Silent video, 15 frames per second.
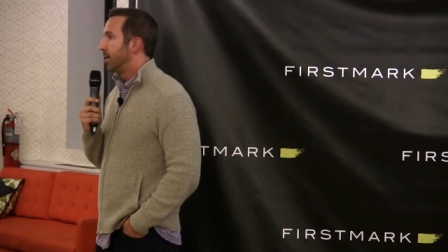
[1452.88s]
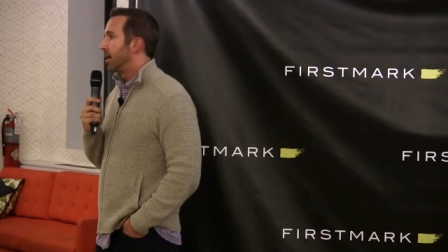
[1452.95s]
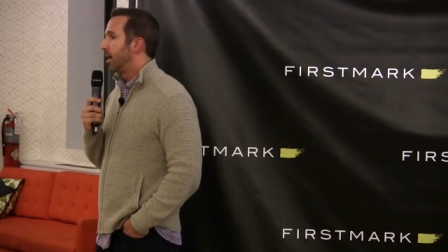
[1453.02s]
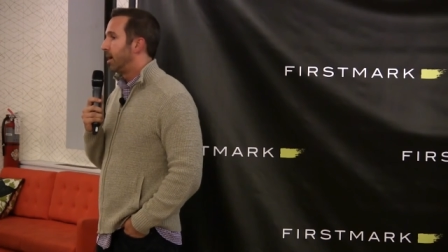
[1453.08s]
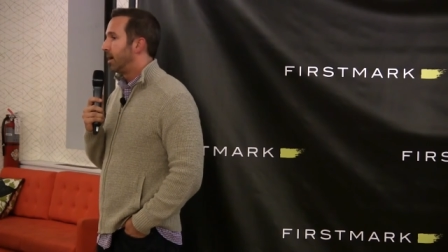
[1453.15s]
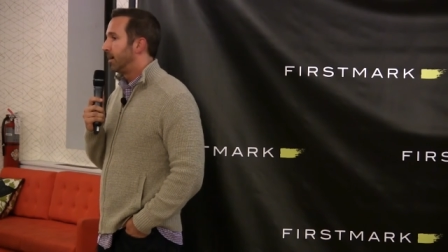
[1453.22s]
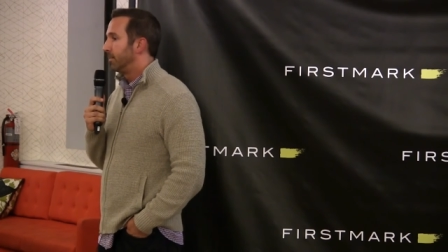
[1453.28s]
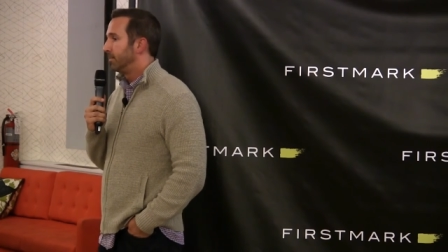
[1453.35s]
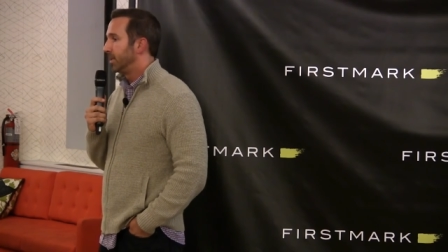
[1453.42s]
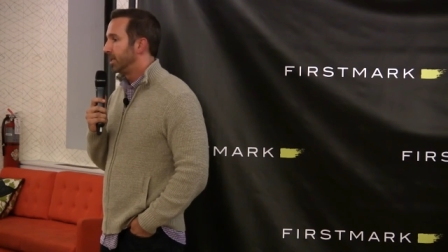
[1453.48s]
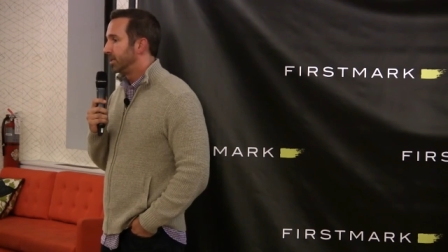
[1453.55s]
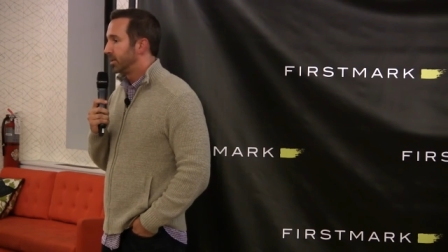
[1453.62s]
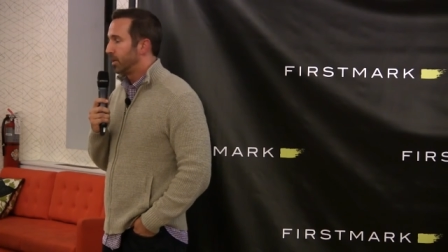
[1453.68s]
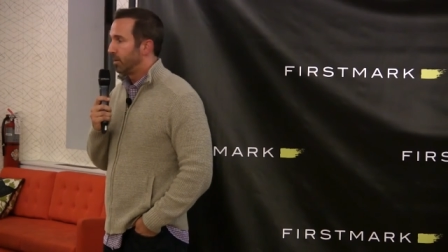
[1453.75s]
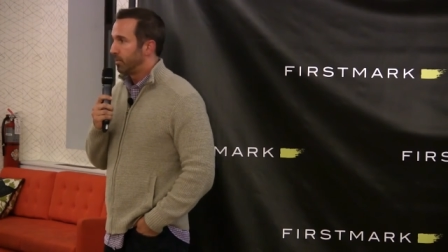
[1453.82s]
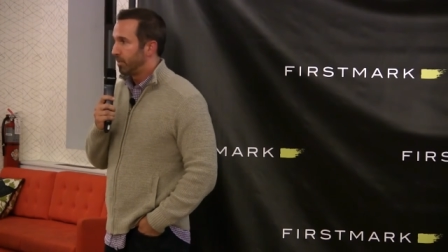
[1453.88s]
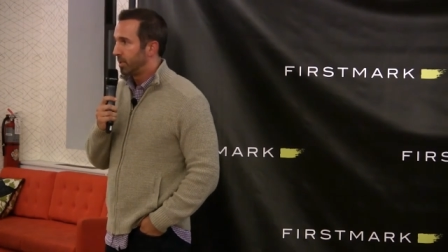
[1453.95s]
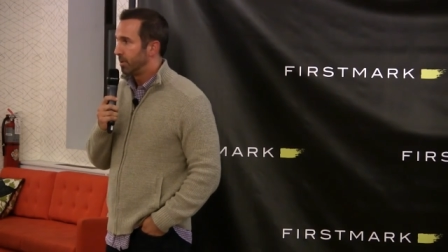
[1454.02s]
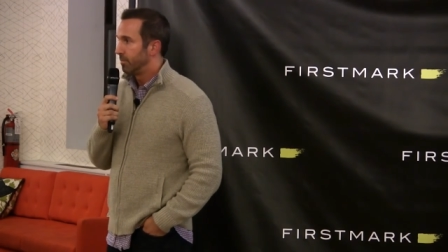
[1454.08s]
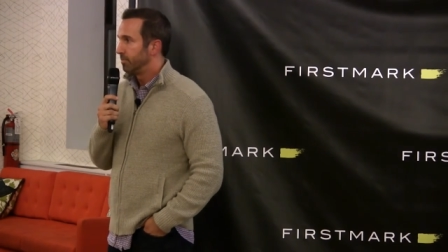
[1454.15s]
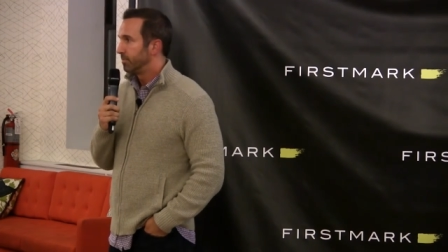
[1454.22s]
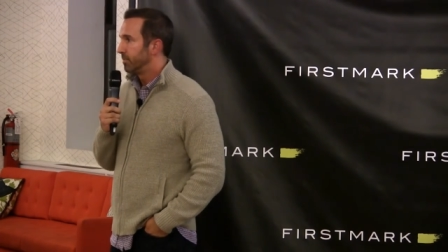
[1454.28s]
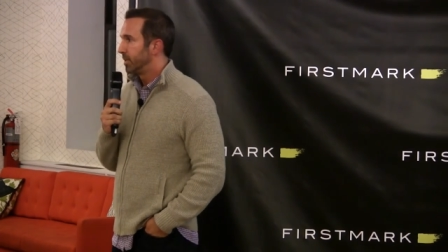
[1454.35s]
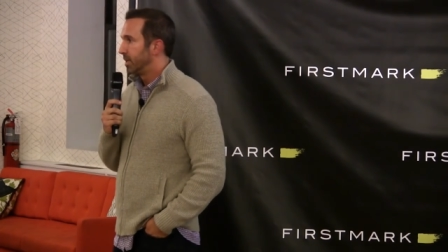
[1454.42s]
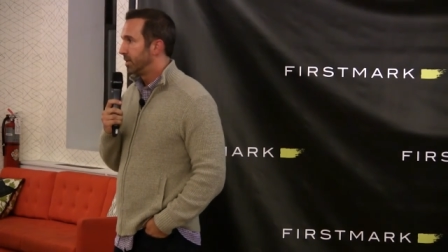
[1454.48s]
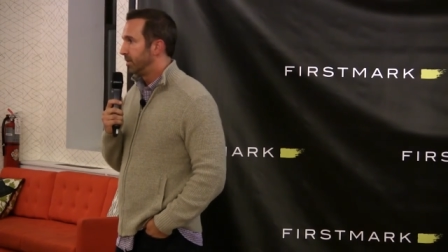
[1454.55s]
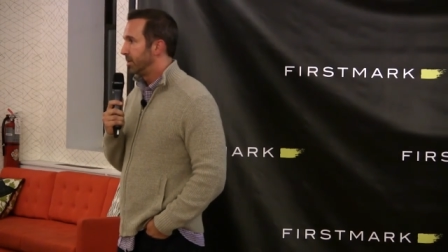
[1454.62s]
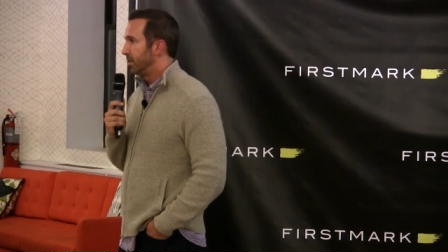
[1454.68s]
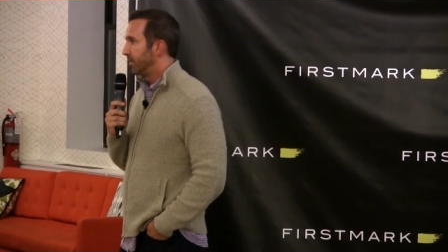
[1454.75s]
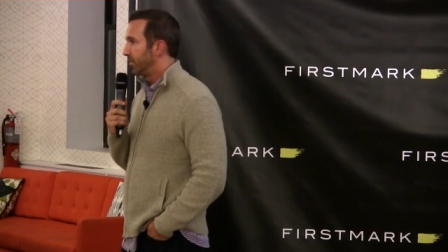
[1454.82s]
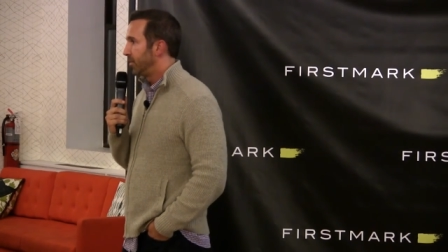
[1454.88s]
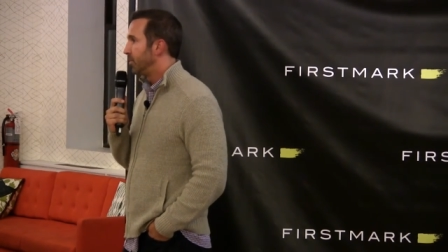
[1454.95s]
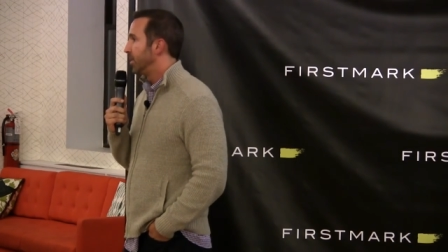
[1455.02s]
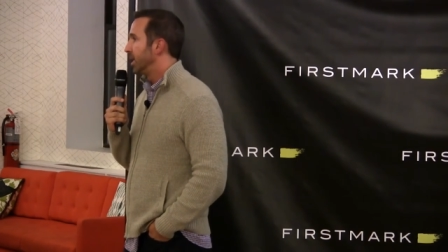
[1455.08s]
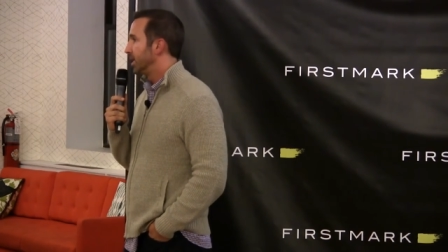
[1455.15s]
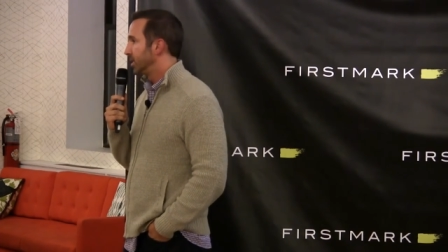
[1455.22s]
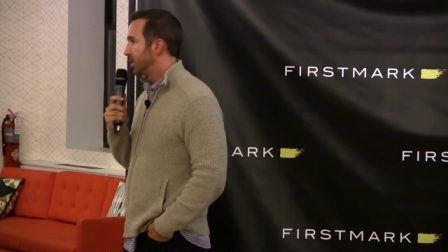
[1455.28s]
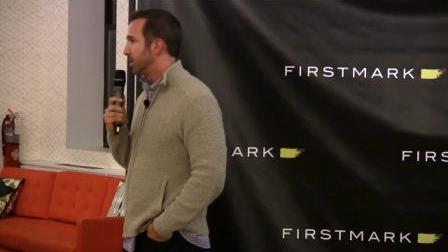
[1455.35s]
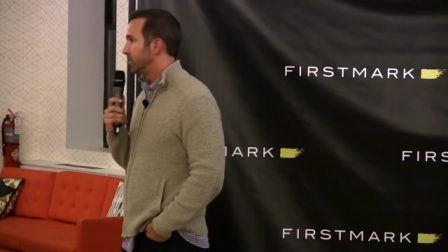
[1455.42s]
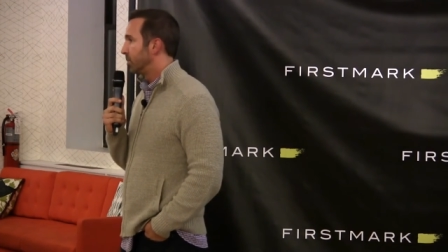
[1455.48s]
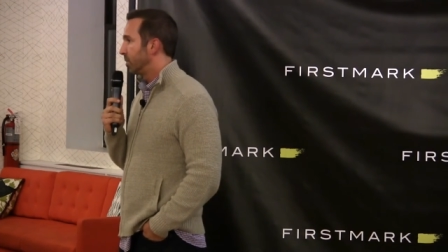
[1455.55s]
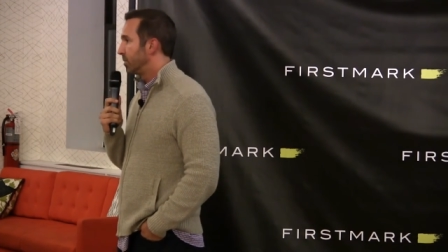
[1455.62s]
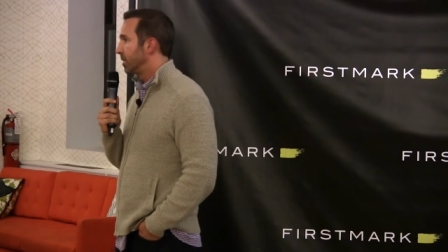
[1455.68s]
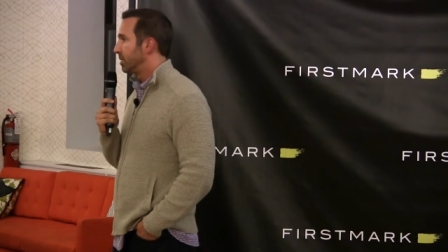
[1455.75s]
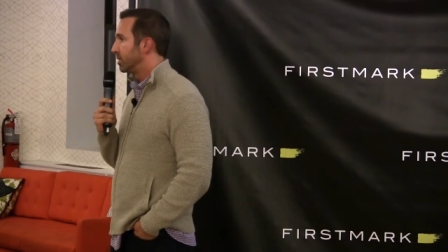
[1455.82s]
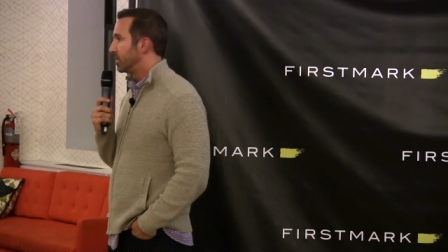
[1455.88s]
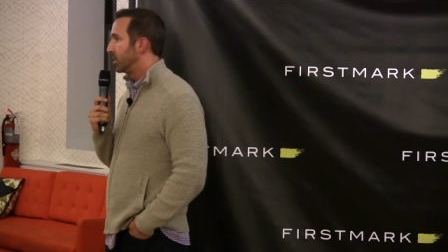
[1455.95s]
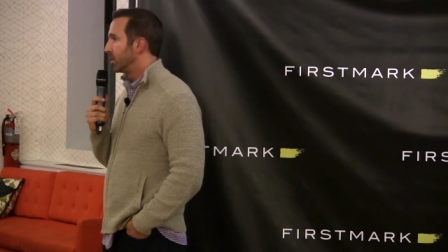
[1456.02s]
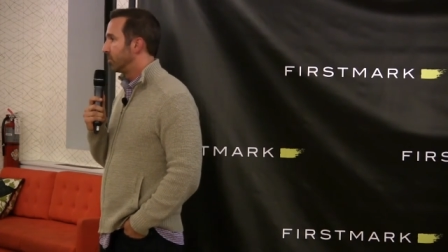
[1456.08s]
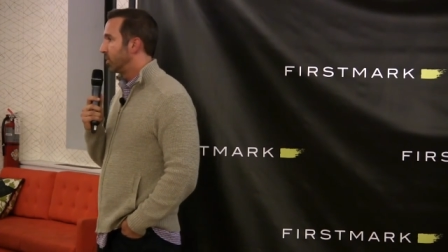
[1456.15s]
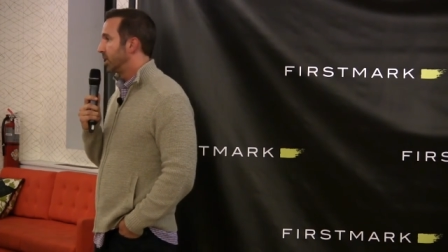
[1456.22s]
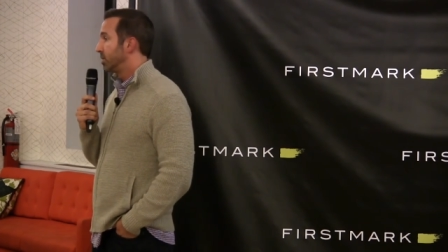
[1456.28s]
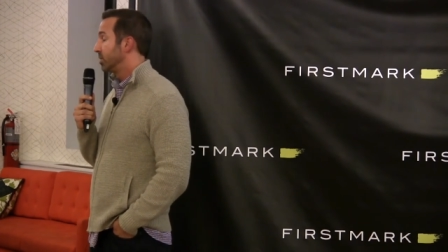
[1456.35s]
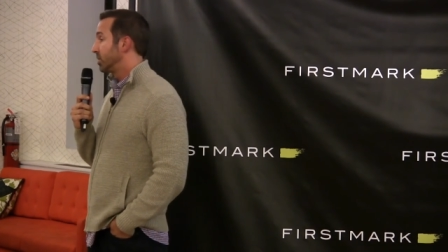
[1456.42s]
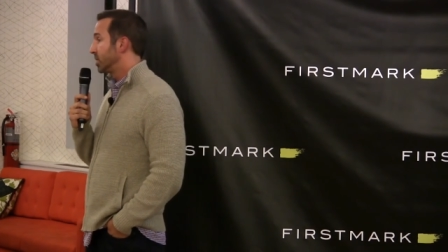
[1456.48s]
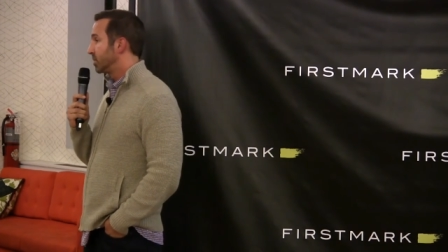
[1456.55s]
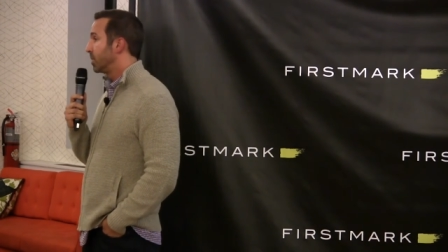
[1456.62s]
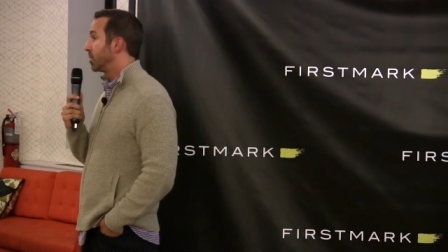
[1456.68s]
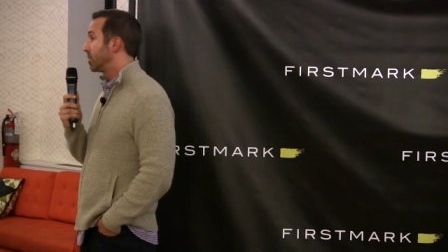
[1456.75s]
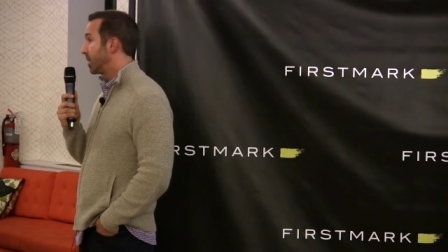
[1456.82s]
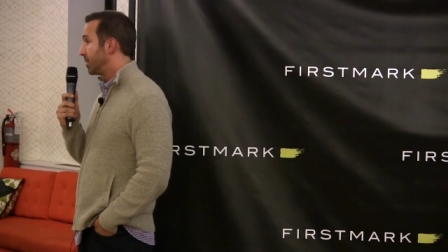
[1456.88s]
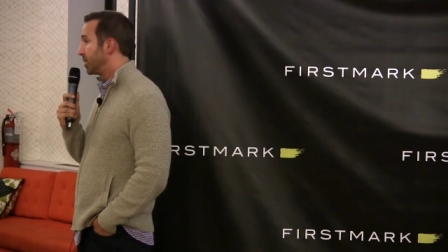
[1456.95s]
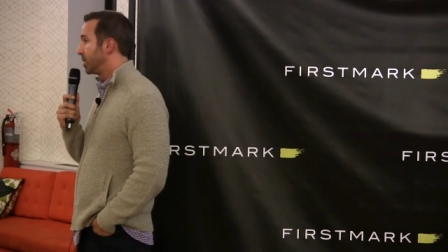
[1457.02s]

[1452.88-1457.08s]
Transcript: Um, and so, you know, in, in, a few minutes is what we, you know, what I just spoke about.